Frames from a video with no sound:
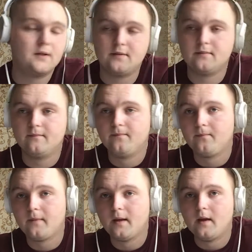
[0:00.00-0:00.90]
and
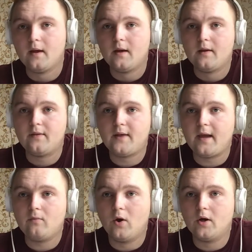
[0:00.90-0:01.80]

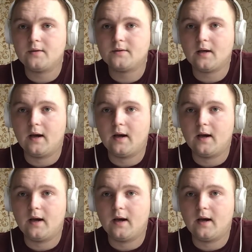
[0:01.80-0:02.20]
they would